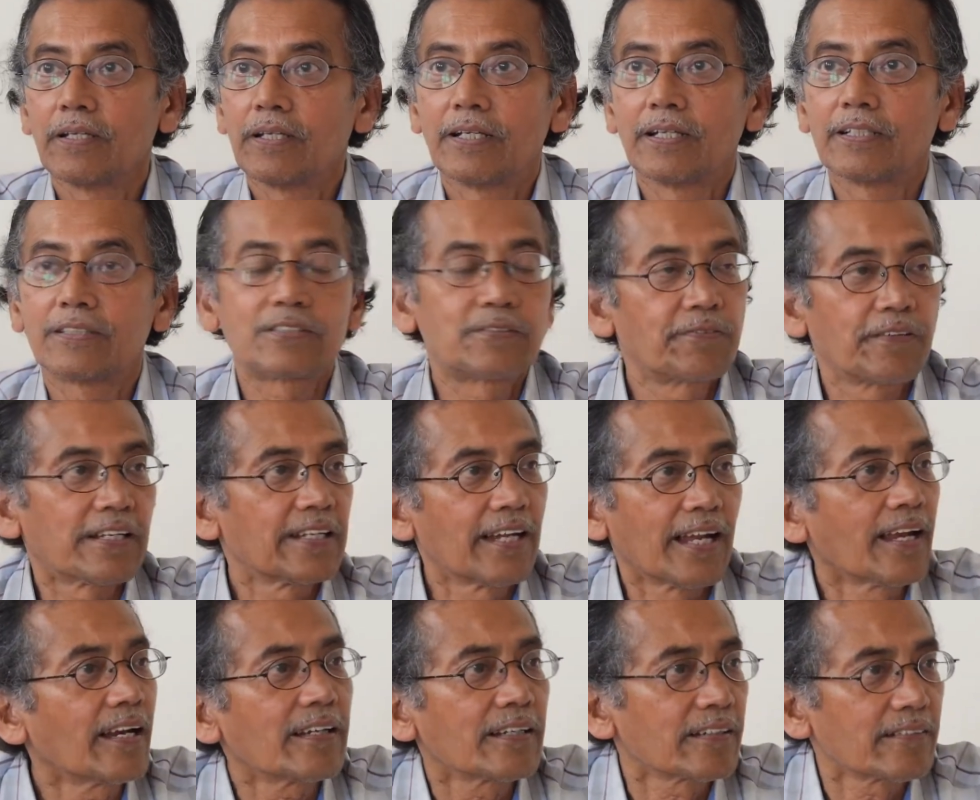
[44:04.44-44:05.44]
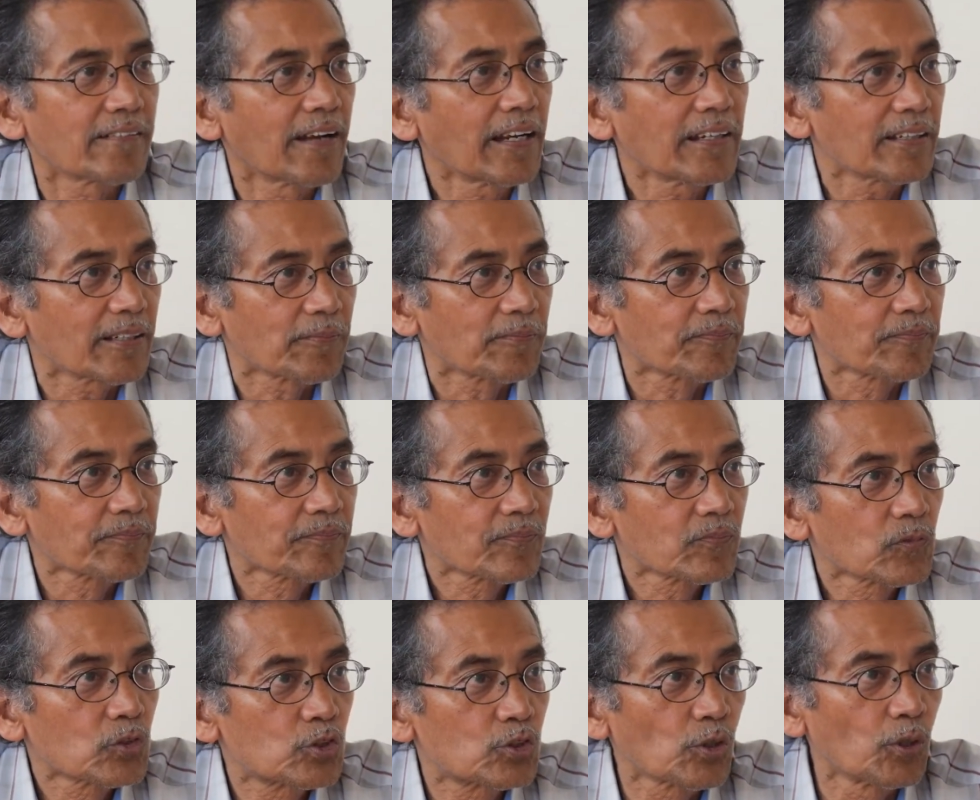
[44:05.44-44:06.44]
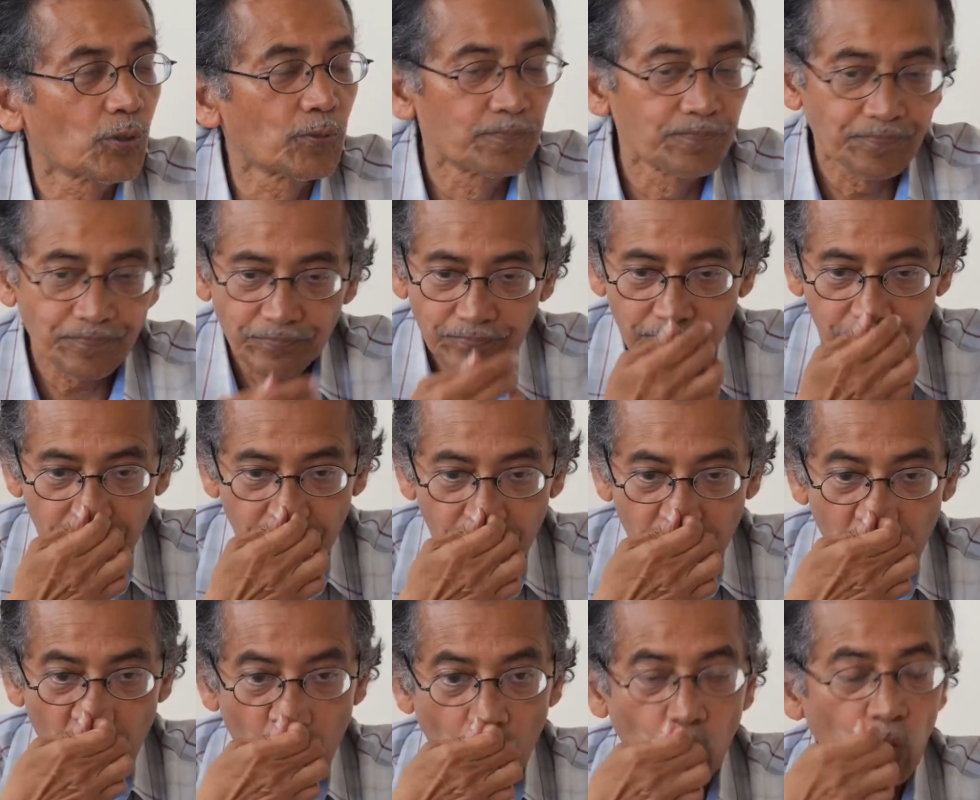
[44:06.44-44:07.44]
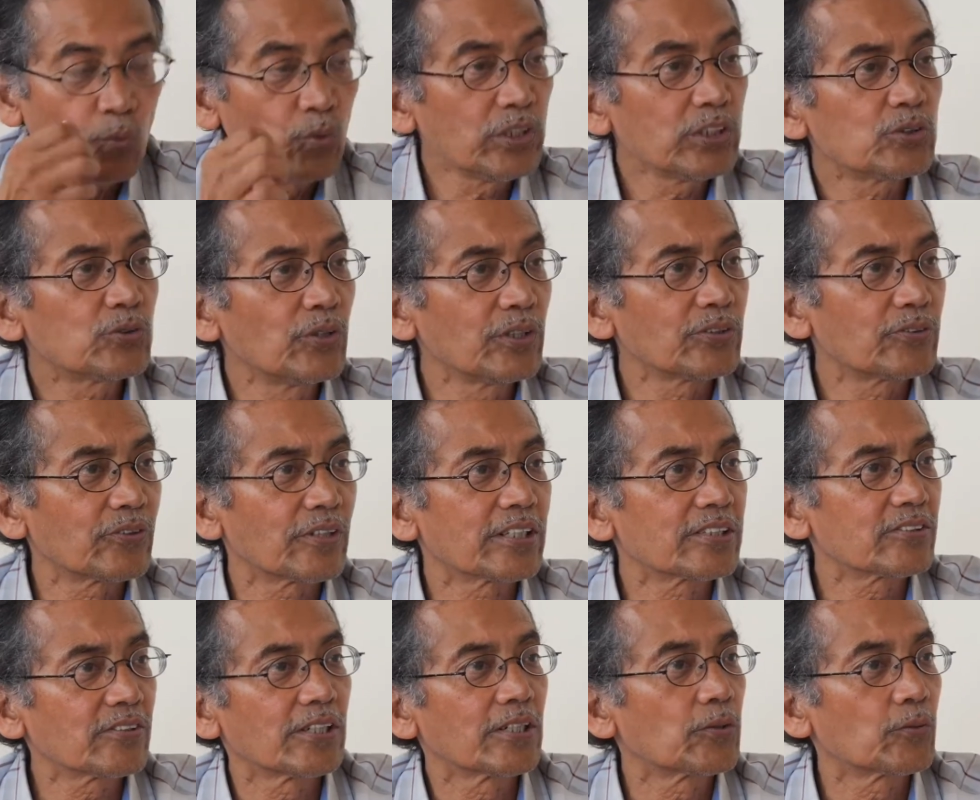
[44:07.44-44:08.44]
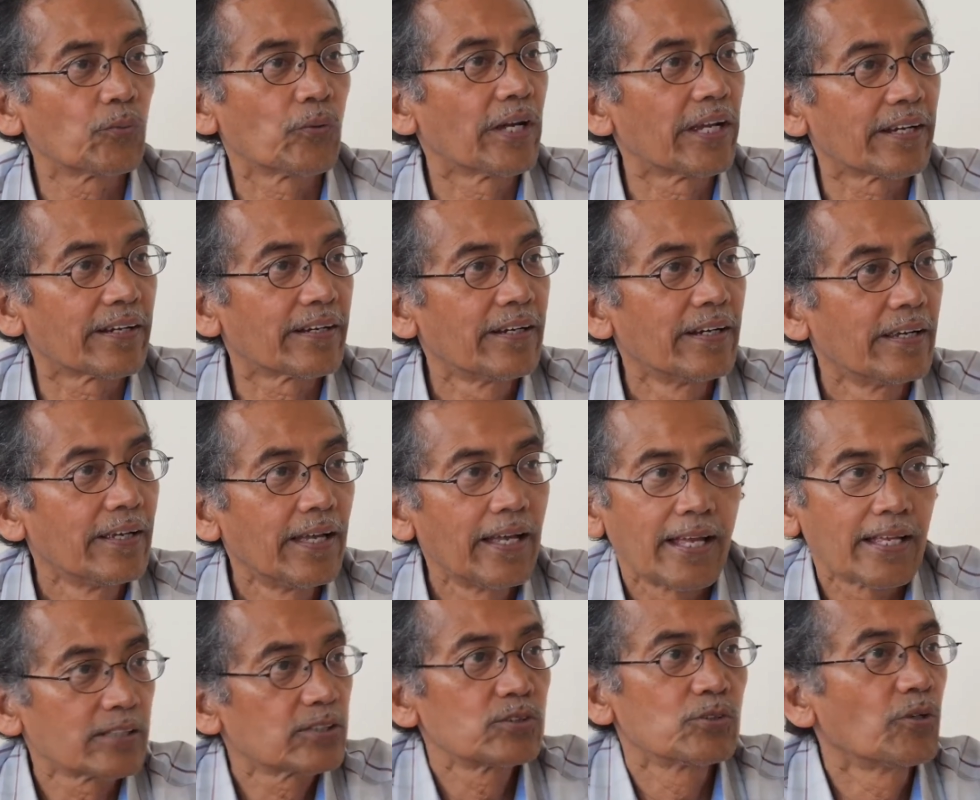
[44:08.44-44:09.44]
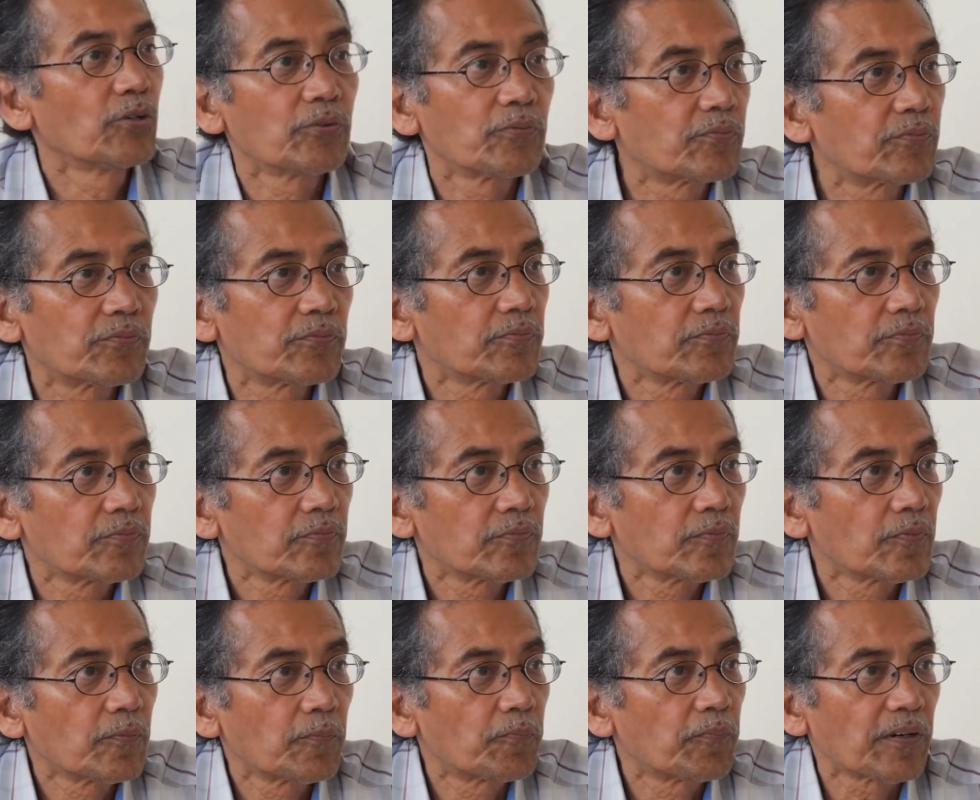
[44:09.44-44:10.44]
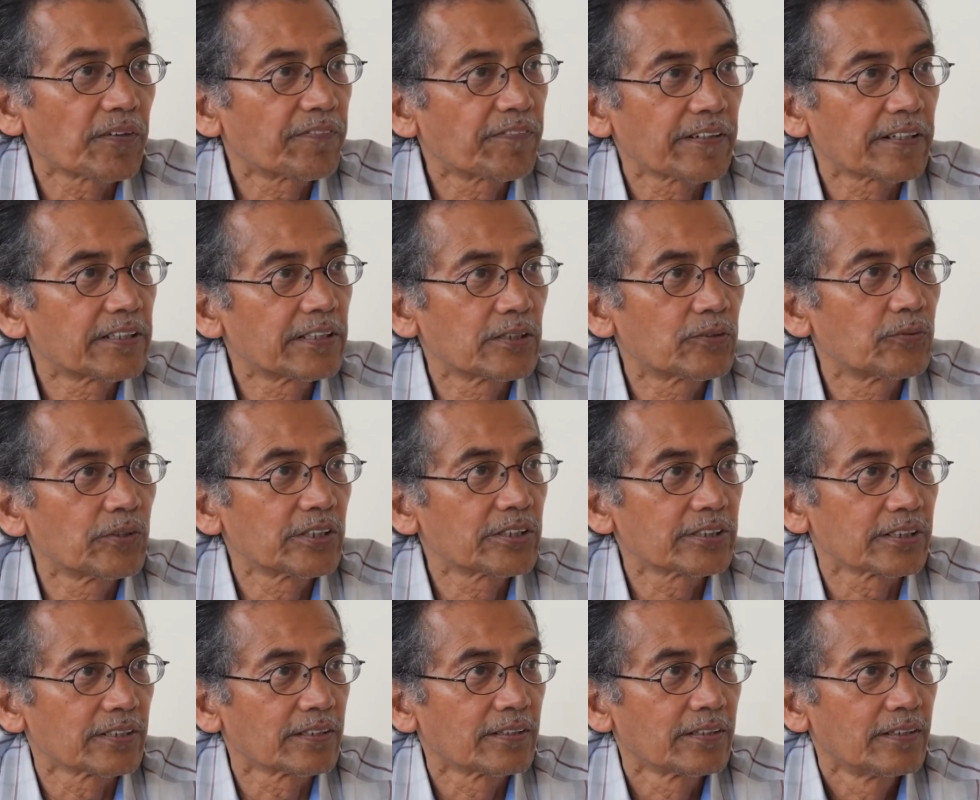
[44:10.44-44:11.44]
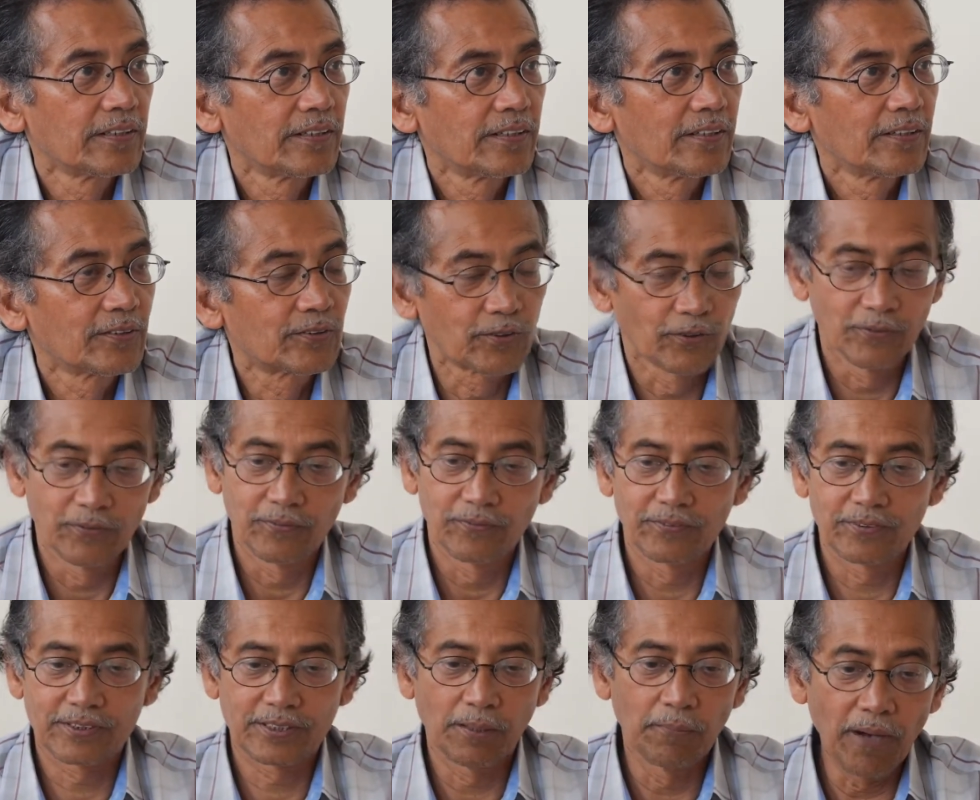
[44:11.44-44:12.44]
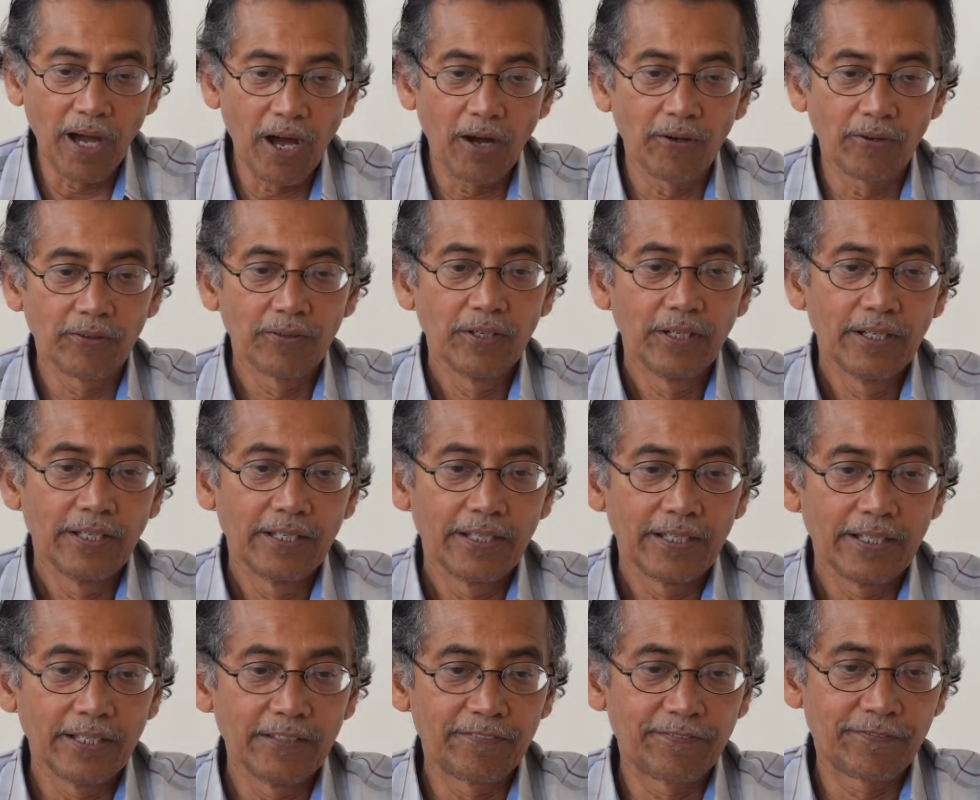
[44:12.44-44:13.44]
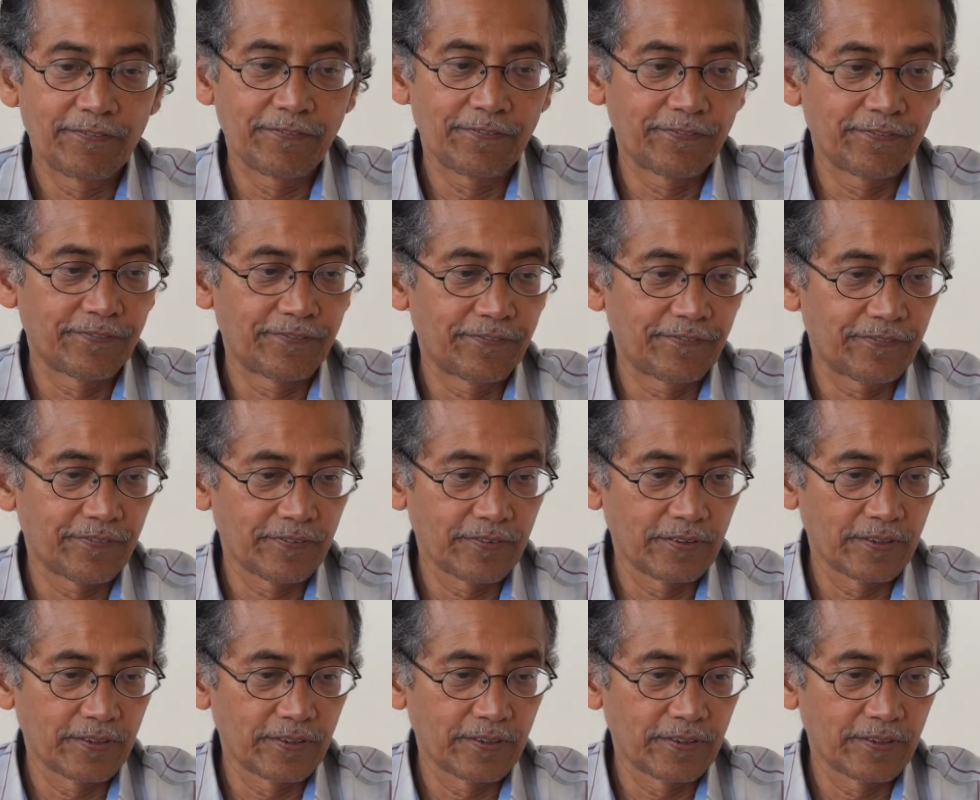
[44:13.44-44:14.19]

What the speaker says: it's very random. So who is going to resonate where has no perfect equation. So somehow if